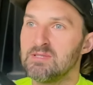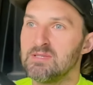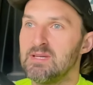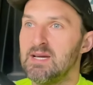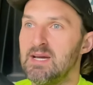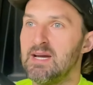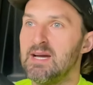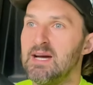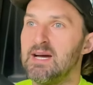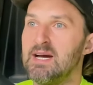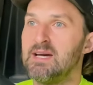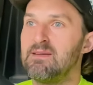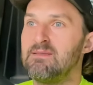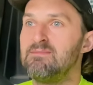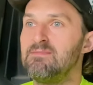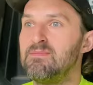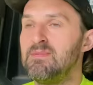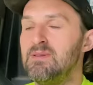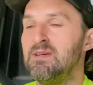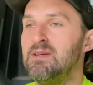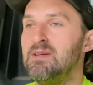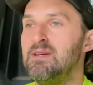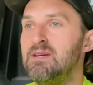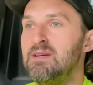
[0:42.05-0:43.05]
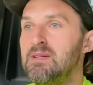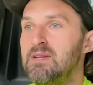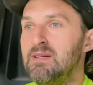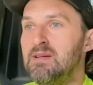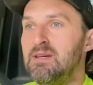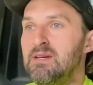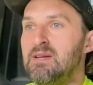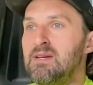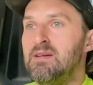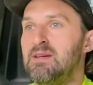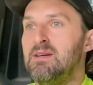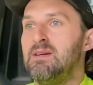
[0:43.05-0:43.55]
and
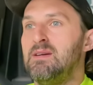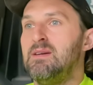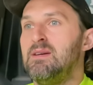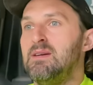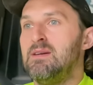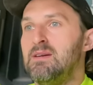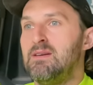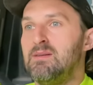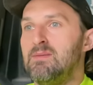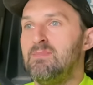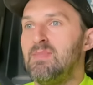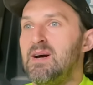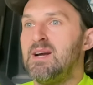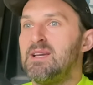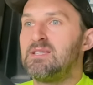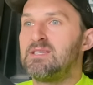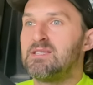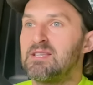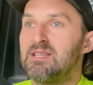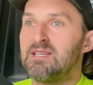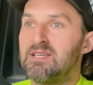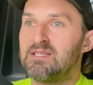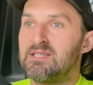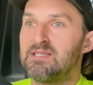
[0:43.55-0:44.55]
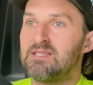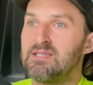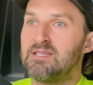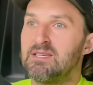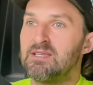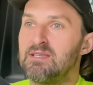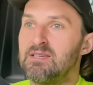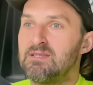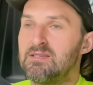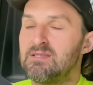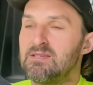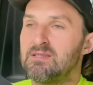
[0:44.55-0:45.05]
my
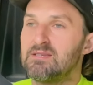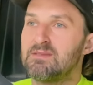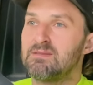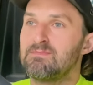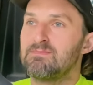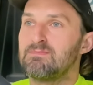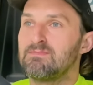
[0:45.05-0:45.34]
solicitors